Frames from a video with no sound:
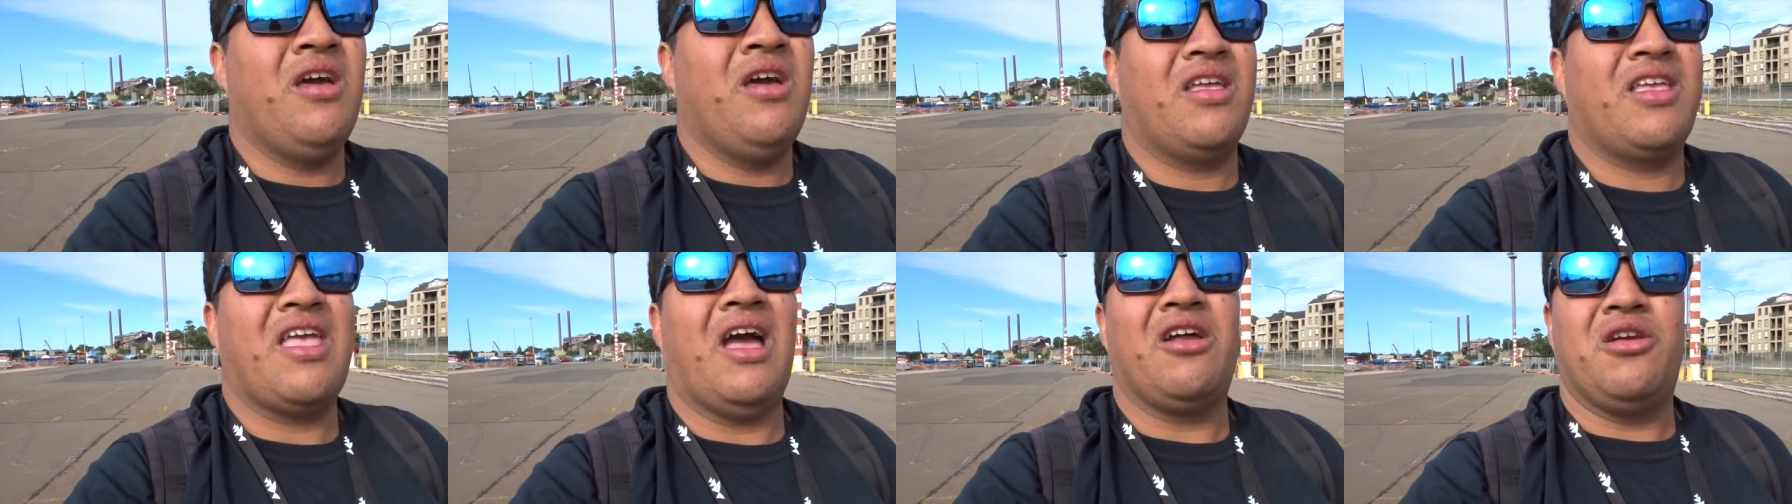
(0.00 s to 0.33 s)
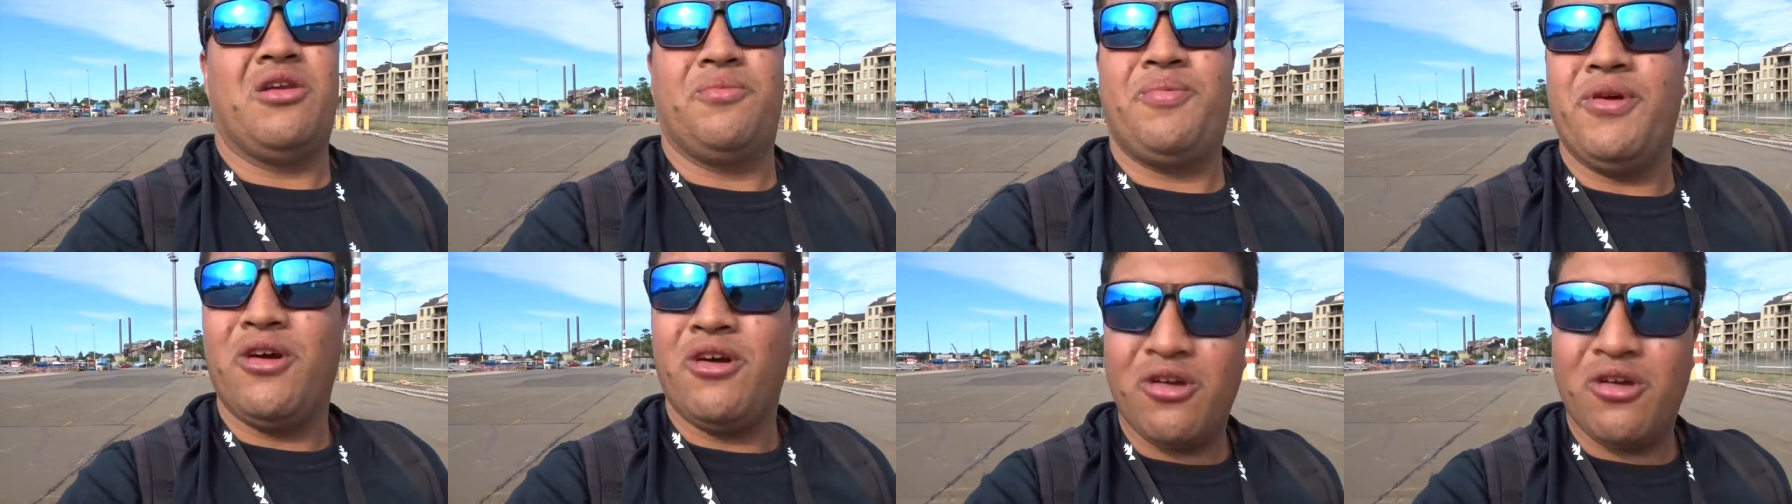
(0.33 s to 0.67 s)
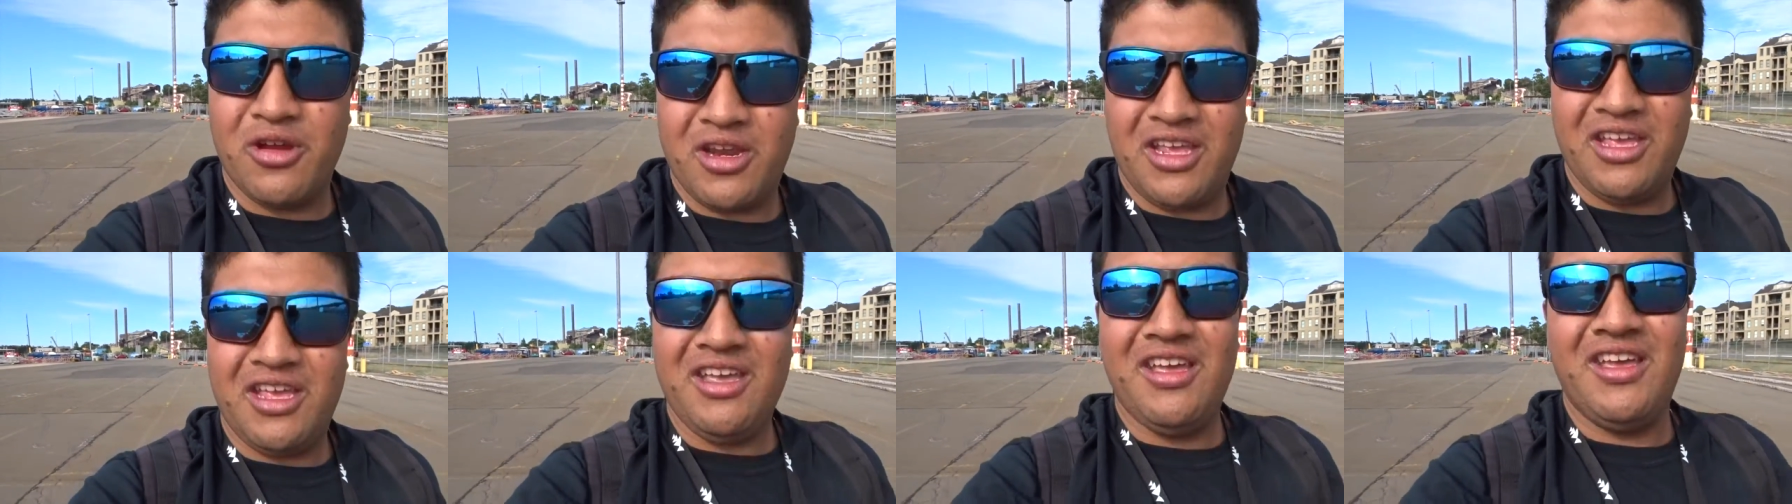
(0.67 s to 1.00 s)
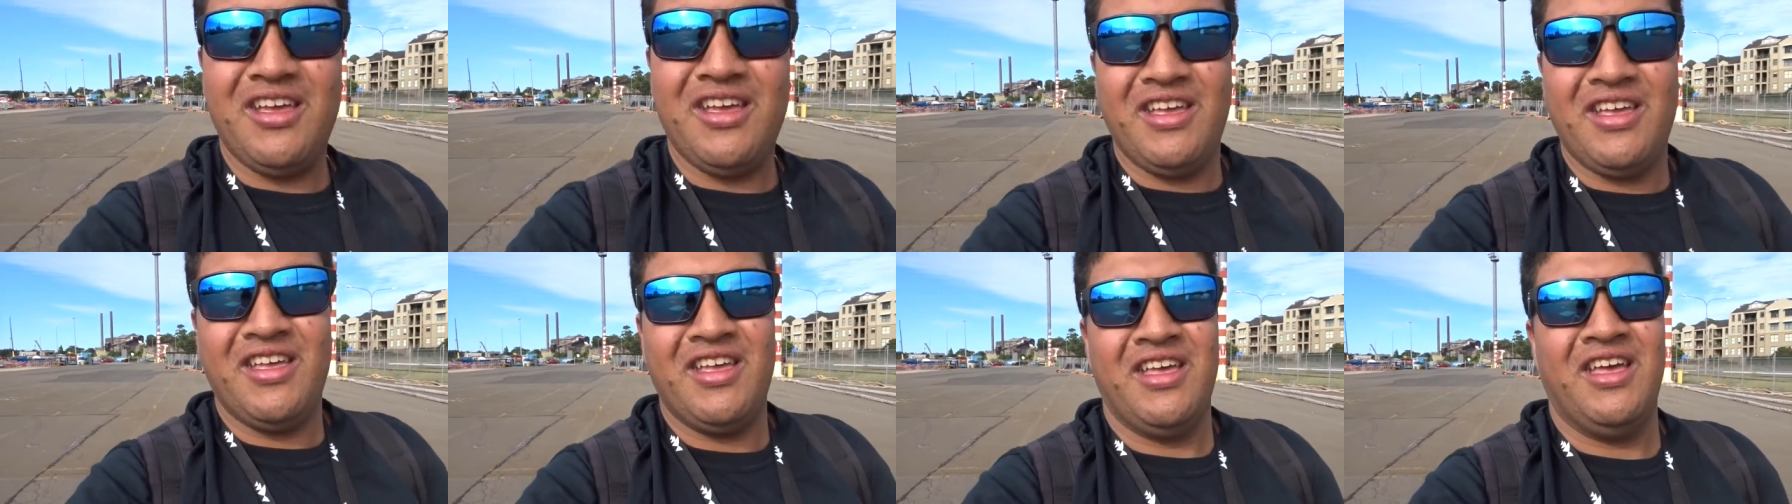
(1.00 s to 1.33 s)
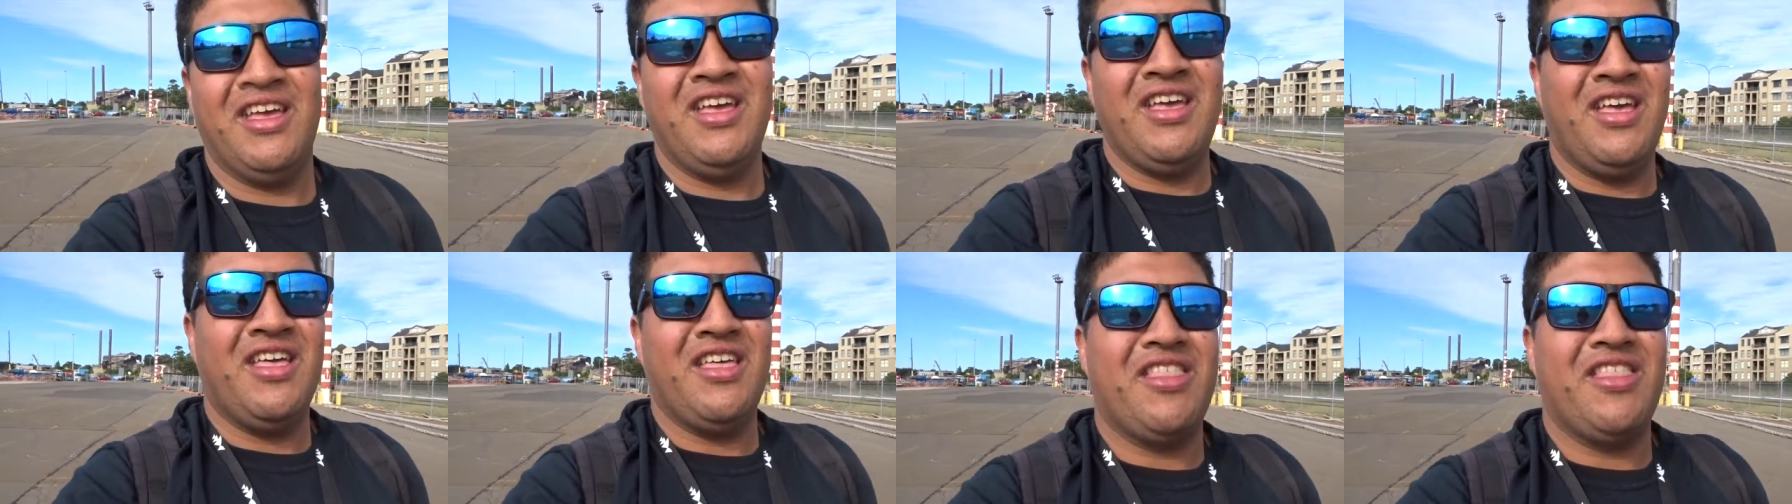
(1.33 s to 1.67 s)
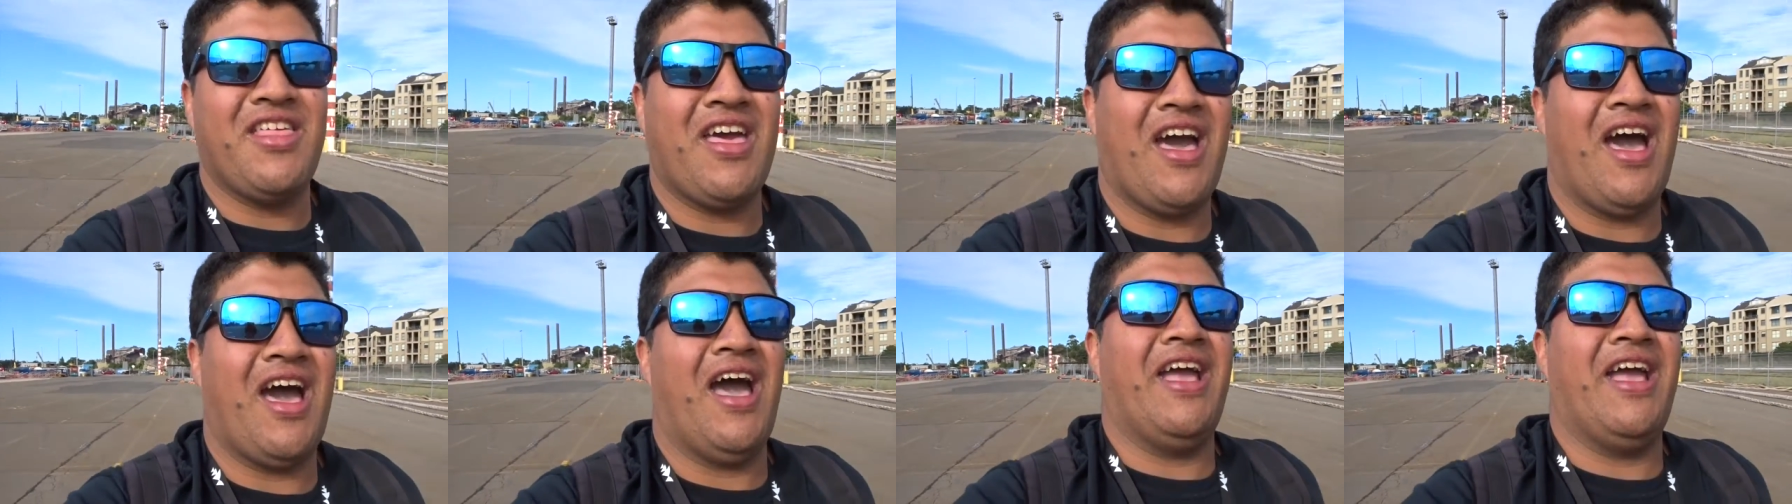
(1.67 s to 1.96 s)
accountability that